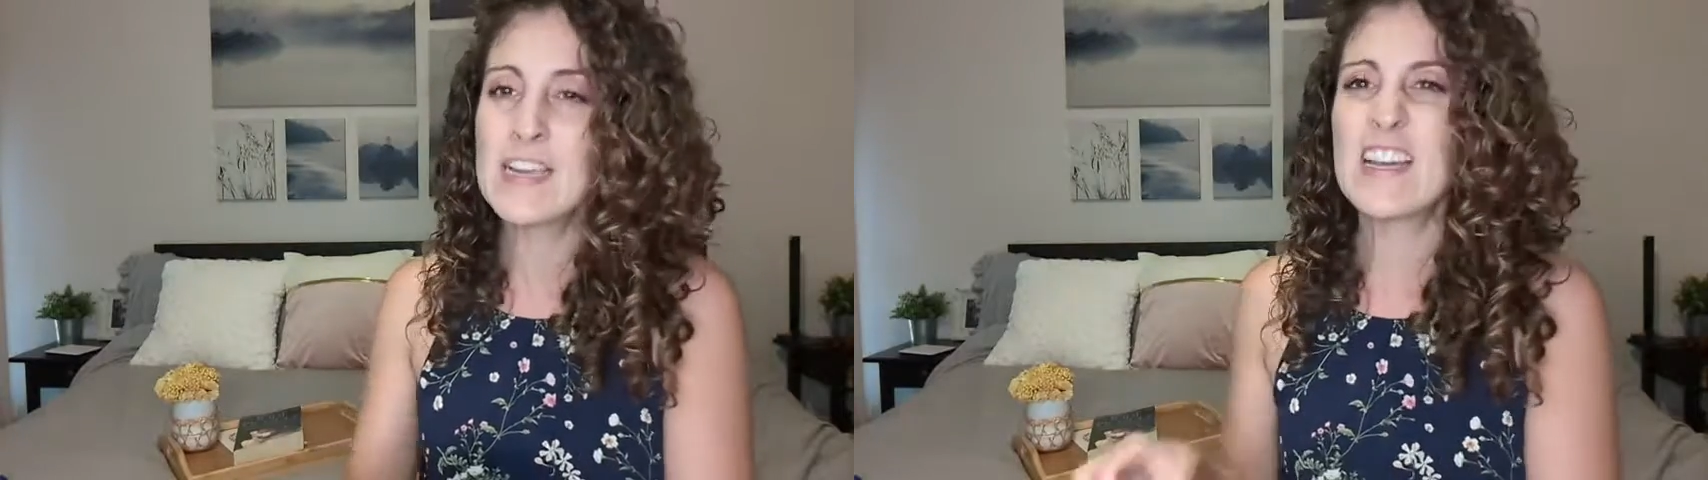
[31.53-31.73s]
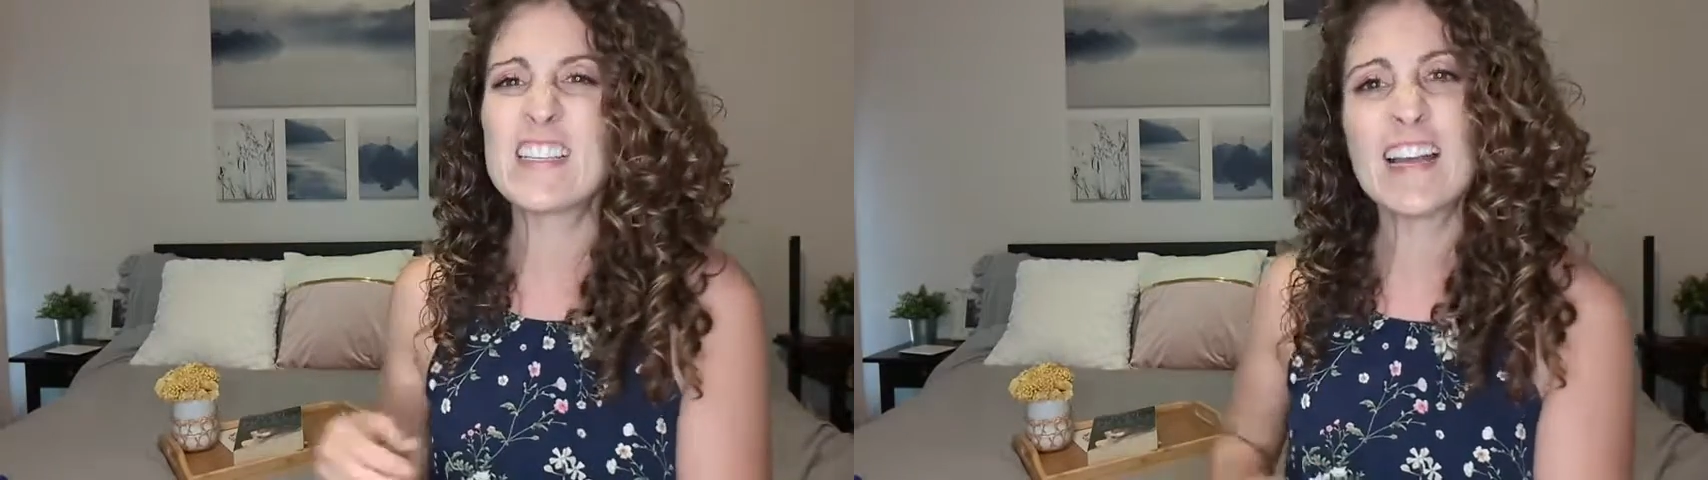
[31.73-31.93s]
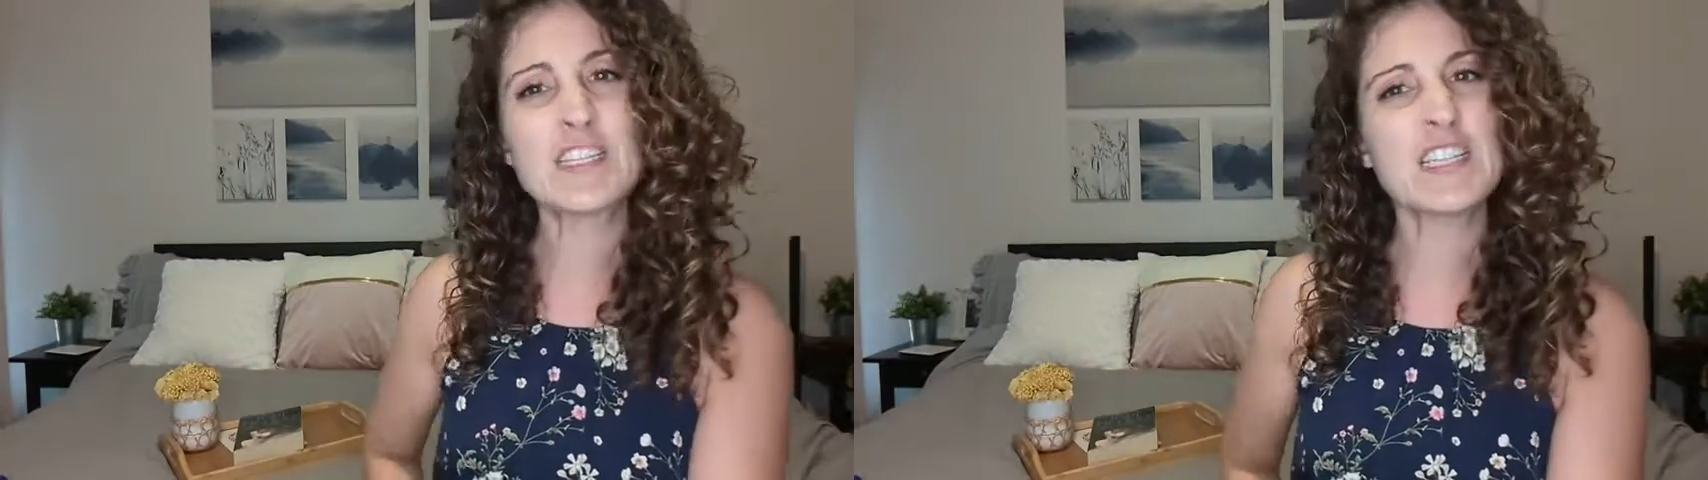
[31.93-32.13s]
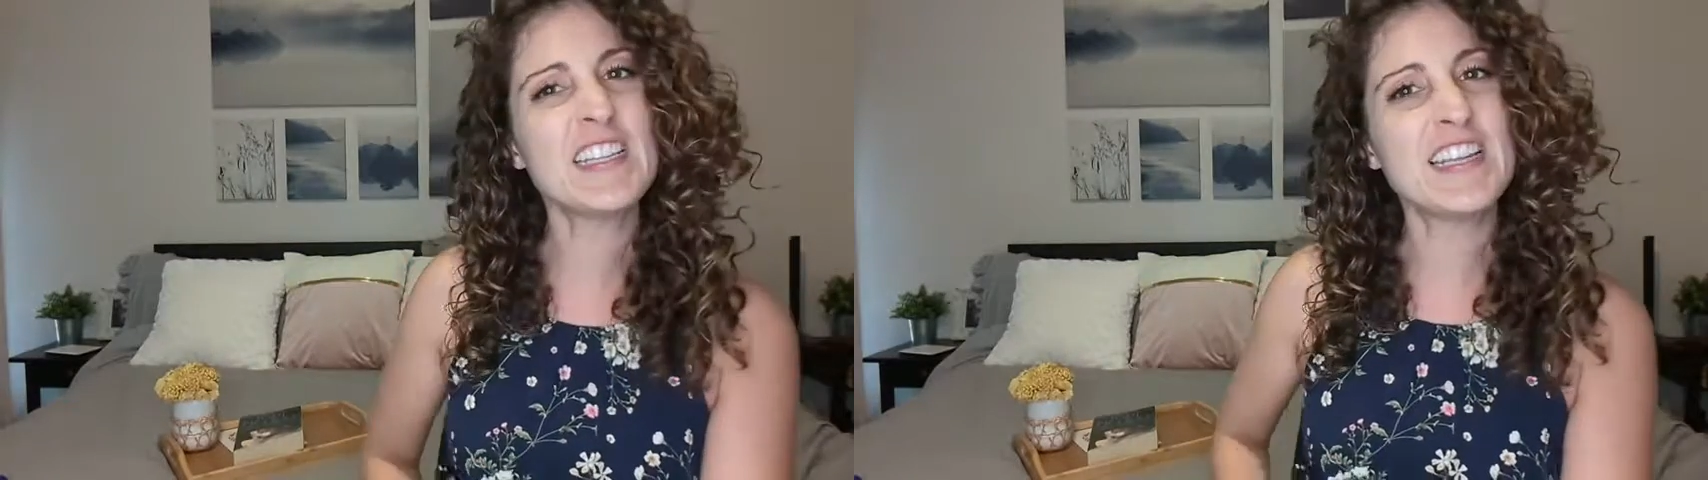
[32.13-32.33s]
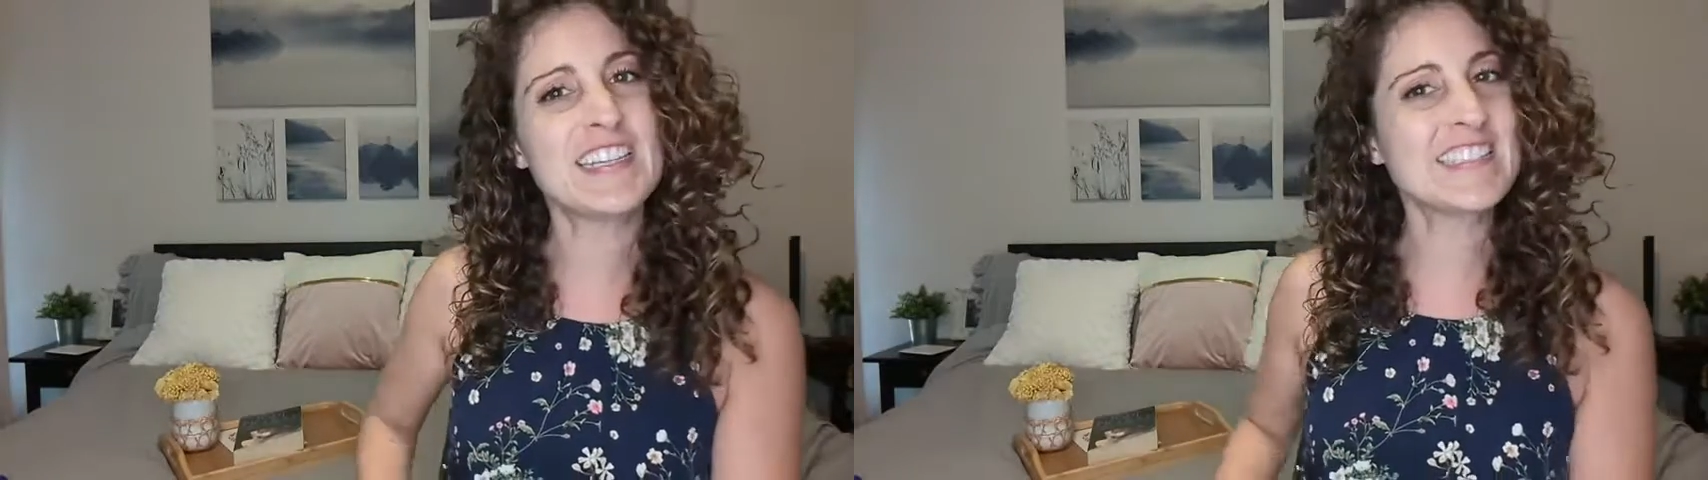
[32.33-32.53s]
It's actually
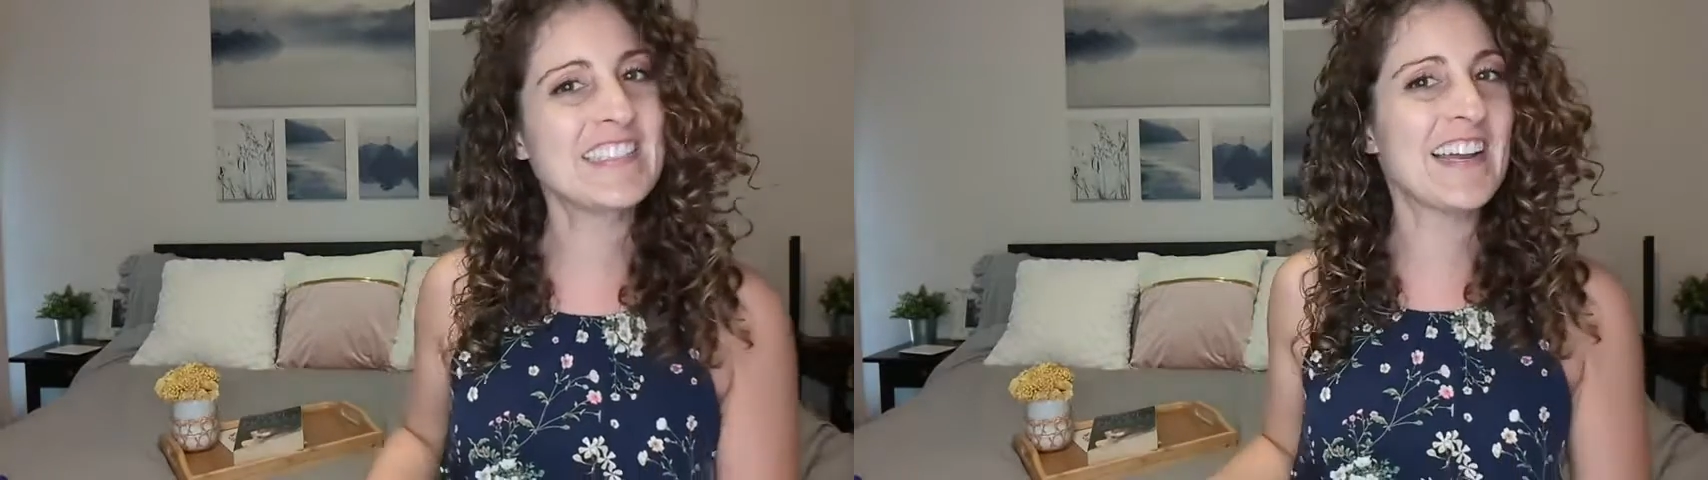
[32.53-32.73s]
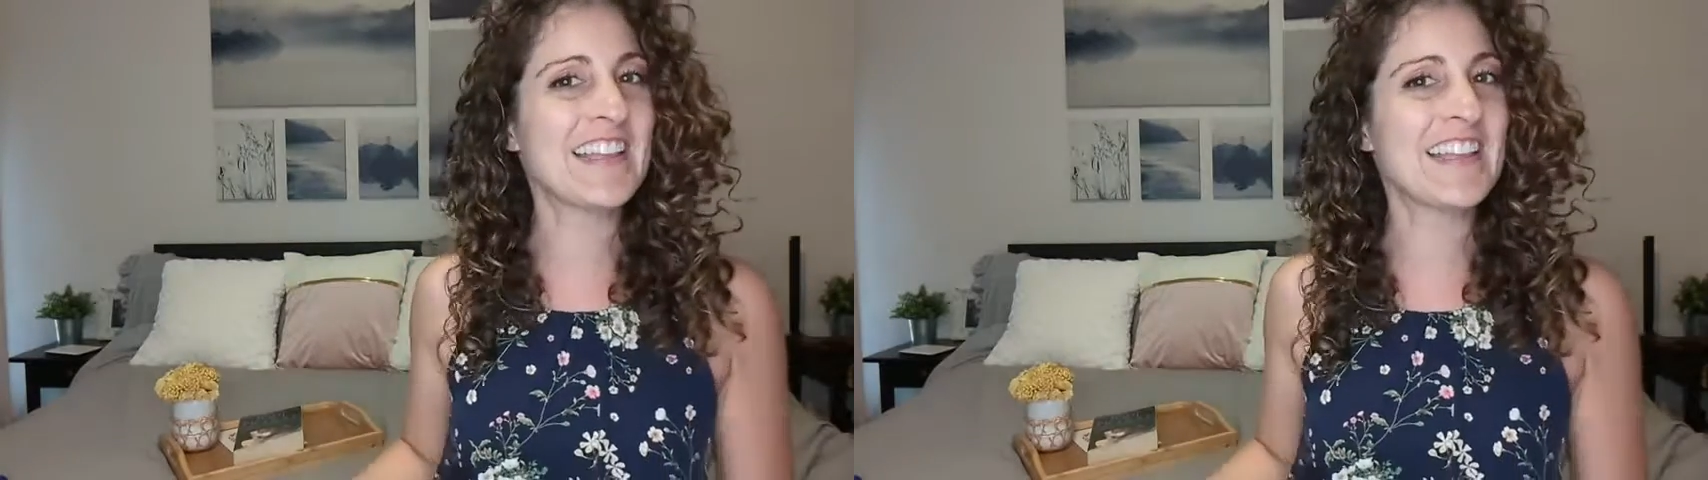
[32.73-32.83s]
the inside